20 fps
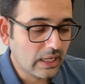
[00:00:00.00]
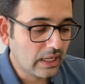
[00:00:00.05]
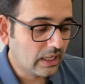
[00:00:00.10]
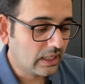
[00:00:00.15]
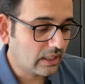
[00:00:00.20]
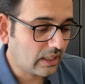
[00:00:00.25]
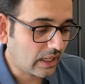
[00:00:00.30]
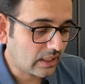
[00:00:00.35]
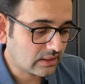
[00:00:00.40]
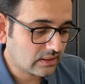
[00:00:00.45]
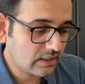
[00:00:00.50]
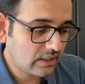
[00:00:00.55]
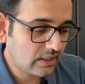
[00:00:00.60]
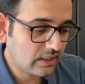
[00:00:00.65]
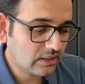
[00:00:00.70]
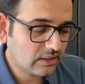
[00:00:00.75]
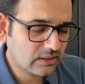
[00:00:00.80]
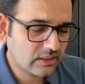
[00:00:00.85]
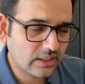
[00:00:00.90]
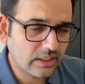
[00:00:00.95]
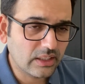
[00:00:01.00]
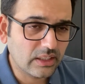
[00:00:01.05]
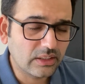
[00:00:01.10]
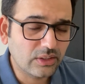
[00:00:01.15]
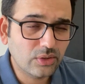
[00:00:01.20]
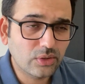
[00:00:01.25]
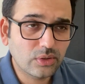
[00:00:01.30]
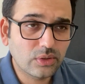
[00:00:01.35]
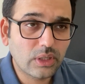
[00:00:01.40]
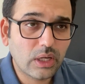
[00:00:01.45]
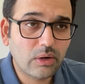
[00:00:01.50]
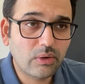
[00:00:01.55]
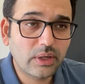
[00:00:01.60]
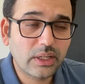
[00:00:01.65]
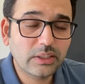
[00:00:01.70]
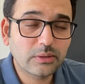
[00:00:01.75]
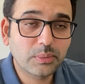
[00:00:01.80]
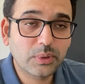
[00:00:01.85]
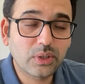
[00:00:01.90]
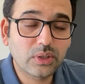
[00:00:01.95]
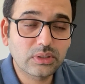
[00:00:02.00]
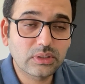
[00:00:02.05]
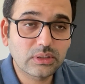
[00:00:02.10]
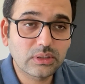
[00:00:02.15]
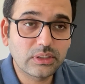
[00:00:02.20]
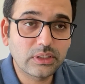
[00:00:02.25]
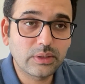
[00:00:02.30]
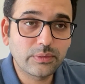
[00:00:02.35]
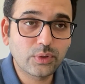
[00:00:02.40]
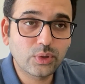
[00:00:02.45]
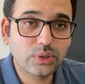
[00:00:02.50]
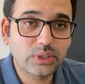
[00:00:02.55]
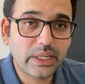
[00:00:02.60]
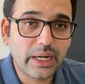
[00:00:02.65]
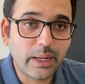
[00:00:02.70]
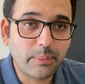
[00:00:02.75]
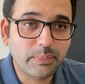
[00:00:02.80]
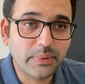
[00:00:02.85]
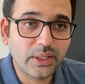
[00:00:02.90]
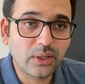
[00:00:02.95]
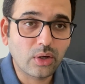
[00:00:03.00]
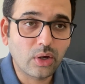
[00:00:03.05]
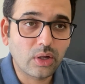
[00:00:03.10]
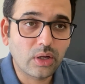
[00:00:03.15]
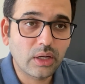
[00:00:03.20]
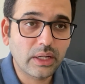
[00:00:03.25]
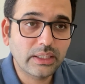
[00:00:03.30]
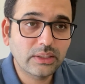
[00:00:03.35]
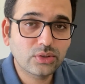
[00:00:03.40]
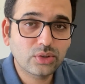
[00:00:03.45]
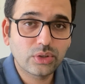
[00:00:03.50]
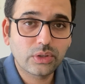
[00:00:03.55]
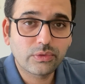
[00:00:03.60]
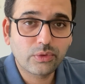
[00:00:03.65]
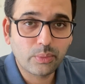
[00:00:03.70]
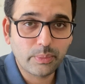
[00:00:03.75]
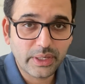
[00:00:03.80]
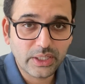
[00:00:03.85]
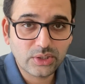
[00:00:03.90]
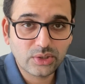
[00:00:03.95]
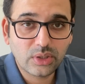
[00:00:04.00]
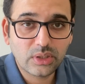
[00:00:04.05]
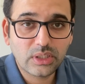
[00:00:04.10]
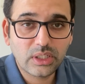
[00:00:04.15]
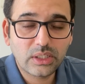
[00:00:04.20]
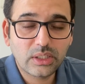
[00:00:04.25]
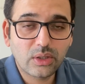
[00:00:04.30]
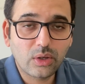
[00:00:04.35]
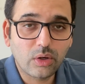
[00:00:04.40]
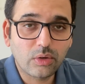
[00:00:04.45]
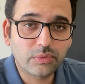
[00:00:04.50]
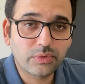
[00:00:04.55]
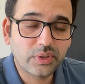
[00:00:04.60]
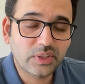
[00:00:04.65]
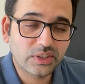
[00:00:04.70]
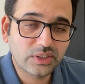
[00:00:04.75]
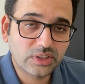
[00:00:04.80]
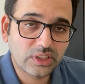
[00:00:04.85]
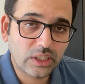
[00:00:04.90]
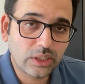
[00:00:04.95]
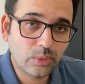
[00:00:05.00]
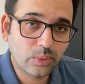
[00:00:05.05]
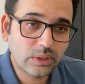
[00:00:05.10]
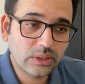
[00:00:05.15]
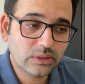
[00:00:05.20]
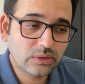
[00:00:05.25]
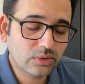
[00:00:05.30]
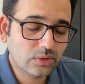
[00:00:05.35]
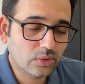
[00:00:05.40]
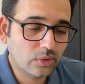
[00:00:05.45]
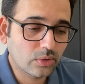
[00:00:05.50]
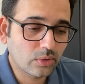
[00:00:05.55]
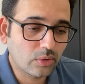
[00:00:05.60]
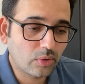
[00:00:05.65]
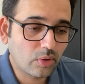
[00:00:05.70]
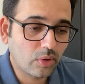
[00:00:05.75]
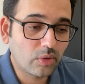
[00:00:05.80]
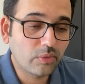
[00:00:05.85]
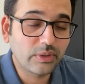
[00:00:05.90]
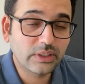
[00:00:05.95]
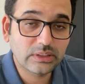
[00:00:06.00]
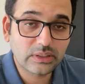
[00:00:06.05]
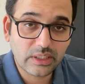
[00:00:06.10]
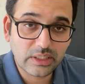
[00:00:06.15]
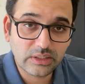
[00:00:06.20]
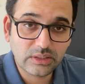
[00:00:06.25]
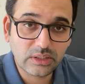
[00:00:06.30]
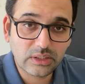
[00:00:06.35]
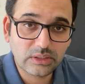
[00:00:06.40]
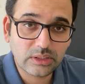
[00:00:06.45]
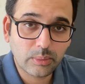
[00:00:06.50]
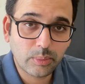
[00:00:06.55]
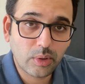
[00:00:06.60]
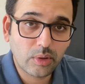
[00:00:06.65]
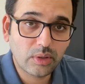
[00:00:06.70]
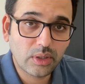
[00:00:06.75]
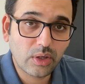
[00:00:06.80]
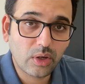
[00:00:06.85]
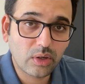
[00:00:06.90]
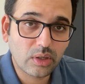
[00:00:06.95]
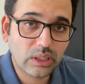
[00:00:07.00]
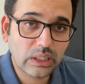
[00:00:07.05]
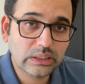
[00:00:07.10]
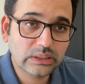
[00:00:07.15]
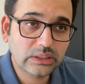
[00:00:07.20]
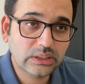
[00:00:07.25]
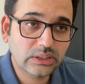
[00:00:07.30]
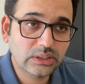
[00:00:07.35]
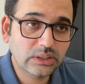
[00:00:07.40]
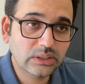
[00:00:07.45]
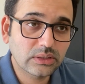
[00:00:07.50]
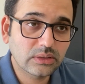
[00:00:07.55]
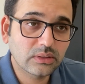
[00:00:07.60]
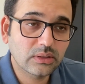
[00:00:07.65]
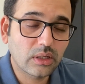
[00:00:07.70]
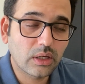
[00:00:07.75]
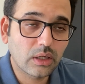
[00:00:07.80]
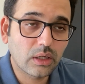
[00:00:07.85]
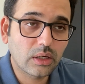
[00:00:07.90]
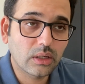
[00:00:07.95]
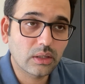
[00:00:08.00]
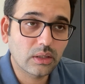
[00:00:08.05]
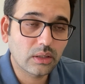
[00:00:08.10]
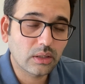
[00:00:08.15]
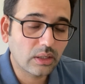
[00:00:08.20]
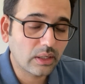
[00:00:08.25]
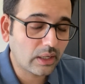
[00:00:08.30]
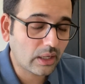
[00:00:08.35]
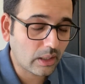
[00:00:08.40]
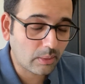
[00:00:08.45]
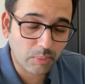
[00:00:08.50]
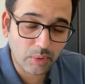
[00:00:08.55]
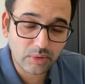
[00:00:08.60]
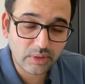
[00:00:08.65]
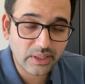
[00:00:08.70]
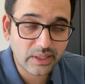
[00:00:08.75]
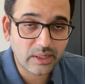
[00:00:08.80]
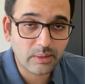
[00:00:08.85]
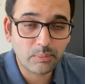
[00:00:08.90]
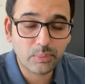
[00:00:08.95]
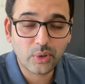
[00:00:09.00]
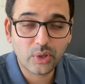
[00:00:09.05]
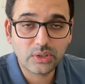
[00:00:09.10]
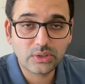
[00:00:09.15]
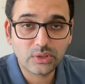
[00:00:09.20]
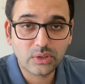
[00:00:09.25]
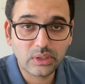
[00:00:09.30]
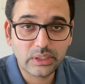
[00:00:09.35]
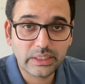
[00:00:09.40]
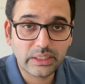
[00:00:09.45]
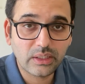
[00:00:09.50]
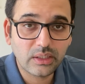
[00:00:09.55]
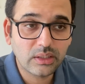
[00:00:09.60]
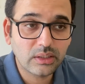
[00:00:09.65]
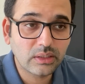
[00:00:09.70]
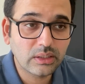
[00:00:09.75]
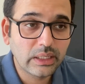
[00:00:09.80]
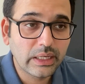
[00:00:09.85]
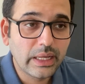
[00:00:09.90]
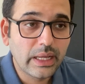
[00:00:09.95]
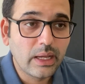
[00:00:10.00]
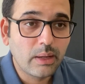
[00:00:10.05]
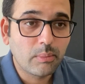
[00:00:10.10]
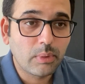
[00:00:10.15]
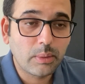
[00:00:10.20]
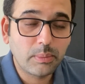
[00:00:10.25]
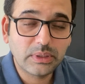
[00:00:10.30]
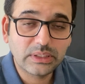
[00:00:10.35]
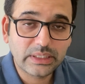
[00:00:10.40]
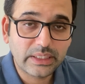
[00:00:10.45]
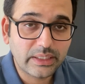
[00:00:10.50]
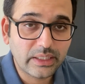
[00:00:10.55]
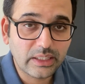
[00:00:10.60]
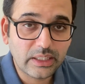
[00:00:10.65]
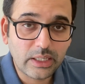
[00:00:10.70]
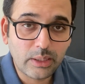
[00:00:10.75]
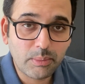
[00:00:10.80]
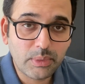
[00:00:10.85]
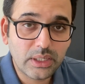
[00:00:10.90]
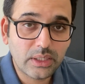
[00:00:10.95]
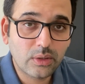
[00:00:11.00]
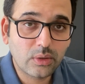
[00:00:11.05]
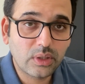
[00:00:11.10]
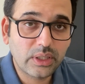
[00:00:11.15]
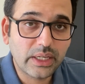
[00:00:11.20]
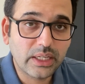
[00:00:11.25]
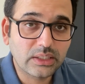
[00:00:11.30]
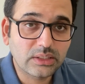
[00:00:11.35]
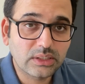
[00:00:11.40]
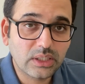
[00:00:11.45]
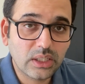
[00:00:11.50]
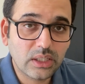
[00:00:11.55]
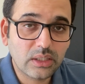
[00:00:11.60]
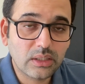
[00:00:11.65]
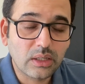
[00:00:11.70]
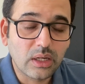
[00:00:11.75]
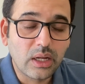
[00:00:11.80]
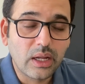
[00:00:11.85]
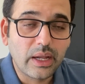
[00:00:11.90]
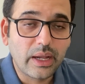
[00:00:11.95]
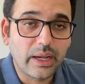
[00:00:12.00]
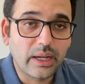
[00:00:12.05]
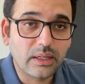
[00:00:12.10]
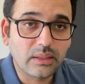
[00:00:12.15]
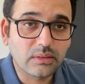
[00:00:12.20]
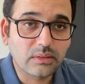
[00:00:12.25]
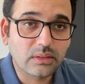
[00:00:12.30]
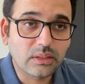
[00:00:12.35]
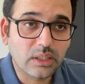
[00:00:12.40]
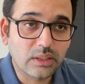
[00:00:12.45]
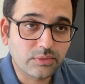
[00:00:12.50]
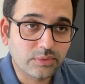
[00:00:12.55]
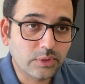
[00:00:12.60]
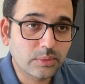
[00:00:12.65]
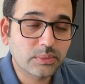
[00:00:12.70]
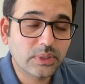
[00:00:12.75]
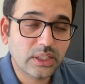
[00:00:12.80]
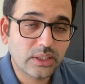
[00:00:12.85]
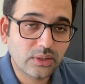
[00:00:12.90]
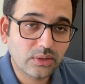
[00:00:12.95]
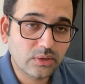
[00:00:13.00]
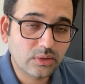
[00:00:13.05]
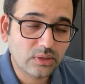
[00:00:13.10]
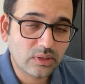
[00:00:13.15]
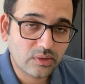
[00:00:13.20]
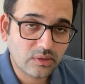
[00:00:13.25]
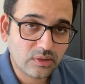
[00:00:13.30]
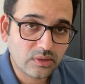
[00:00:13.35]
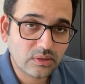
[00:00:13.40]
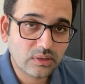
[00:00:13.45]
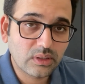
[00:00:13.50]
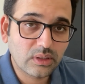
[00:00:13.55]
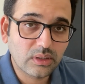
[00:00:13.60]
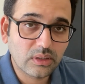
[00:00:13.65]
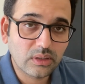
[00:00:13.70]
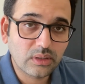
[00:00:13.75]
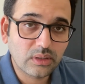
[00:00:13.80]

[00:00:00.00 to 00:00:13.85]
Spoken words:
Lastly is, nowadays because interviews are happening online, so you have to make sure that the offer is genuine. So always research about the organization, about their employees on LinkedIn. Maybe send an email to the HR and confirm that this is the